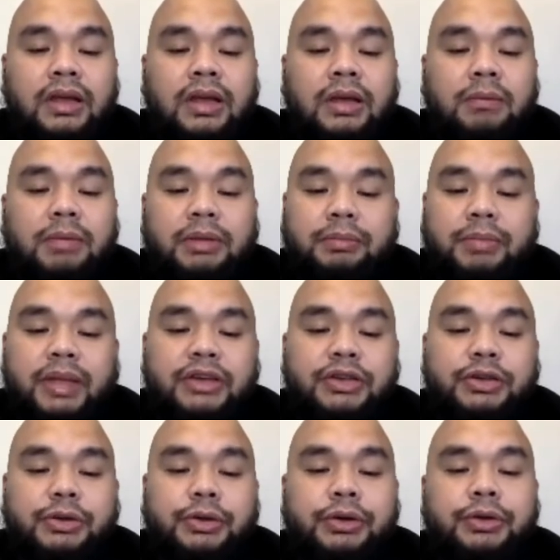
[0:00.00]
But make
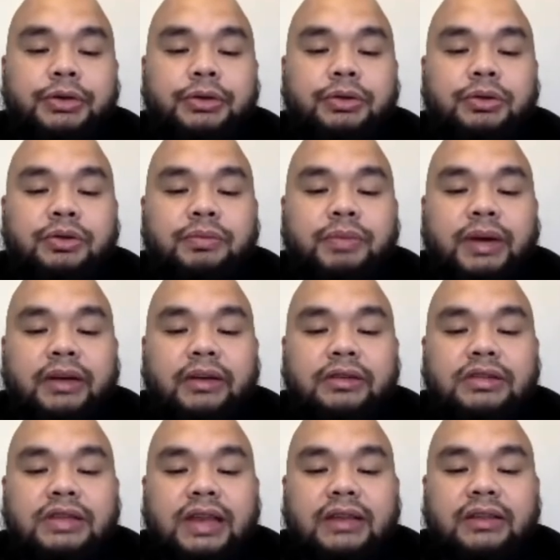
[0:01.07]
sure you do
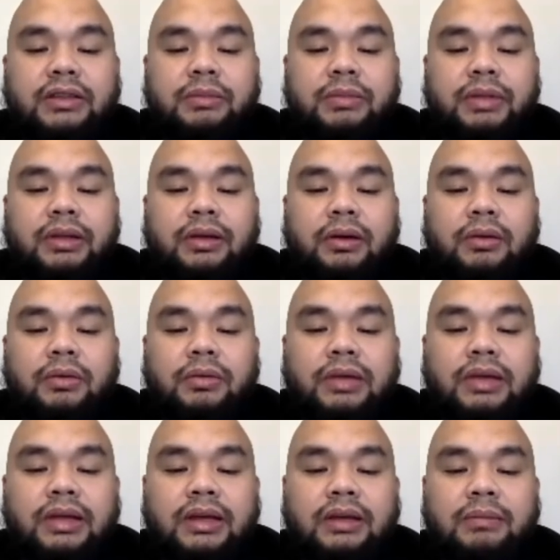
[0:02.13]
varicocelectomy
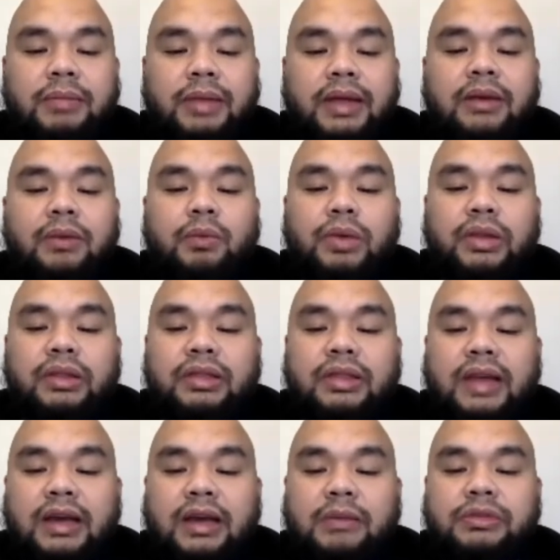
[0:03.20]
only in men with
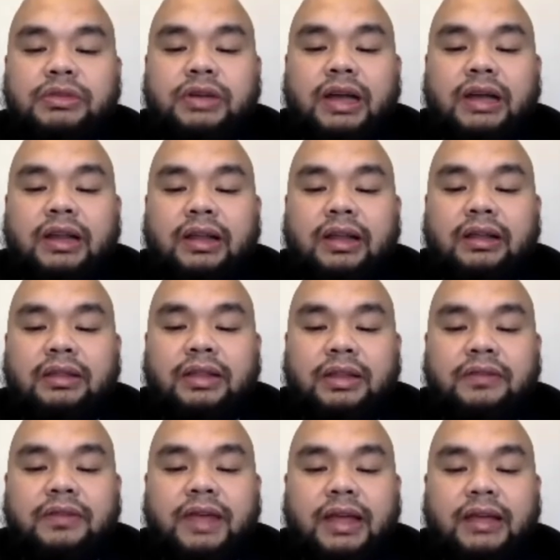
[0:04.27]

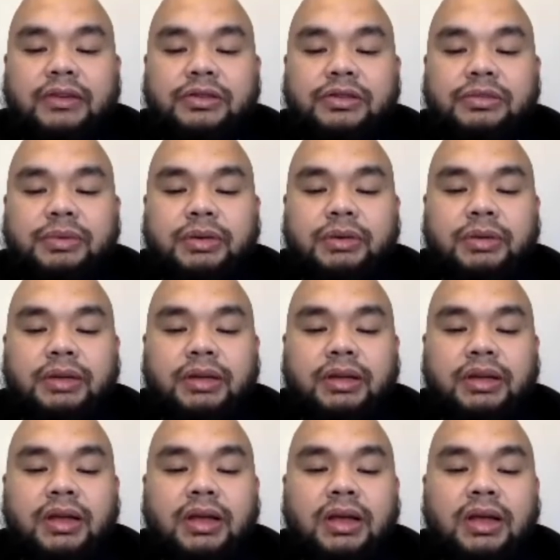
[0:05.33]
non-obstructive azoospermia,
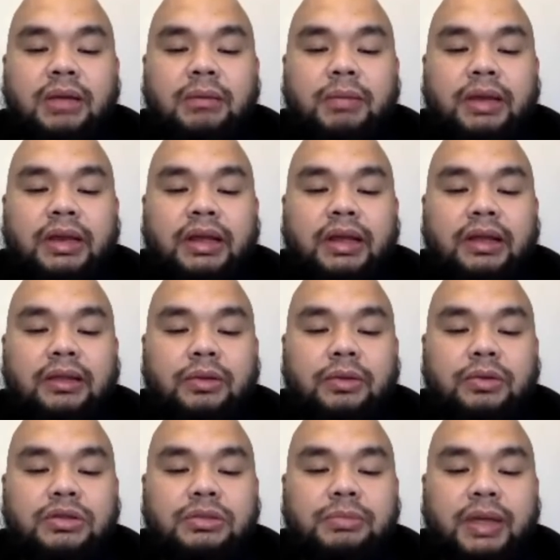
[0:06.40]
meaning in
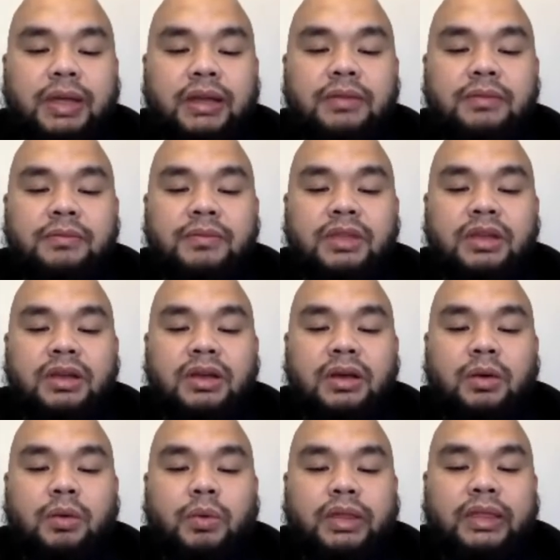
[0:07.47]
those men
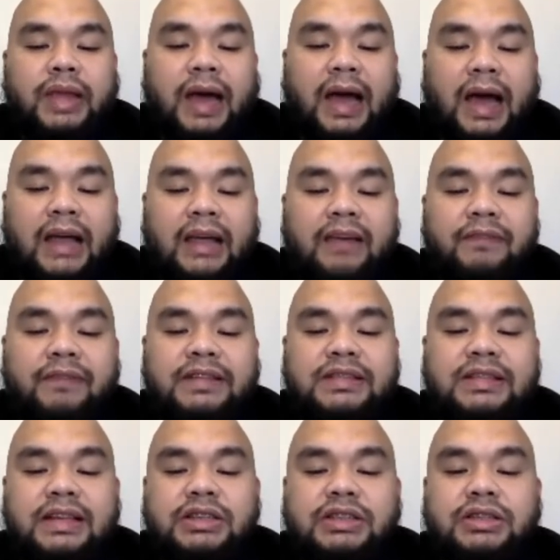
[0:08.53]
with high
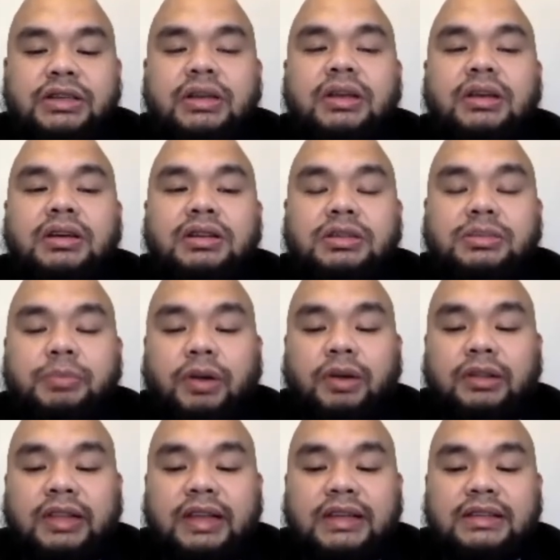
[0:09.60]
FSH,
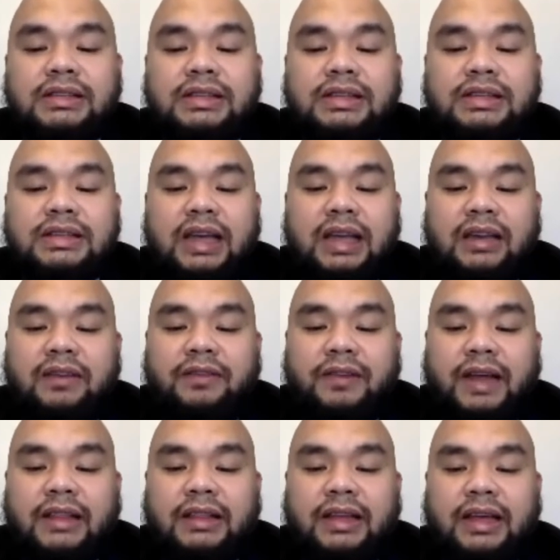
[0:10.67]
small testes, and
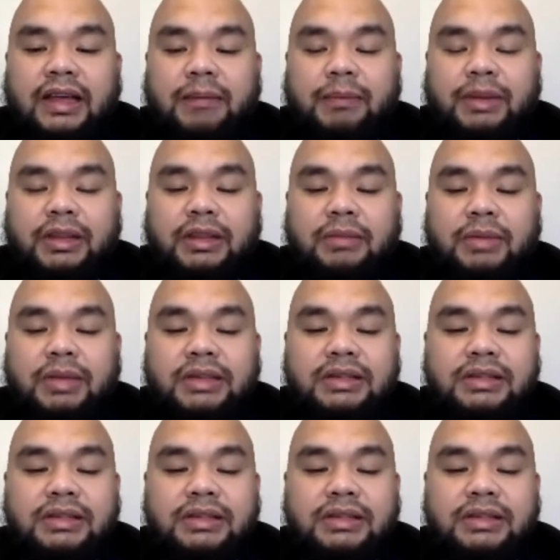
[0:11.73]
flat epididymis,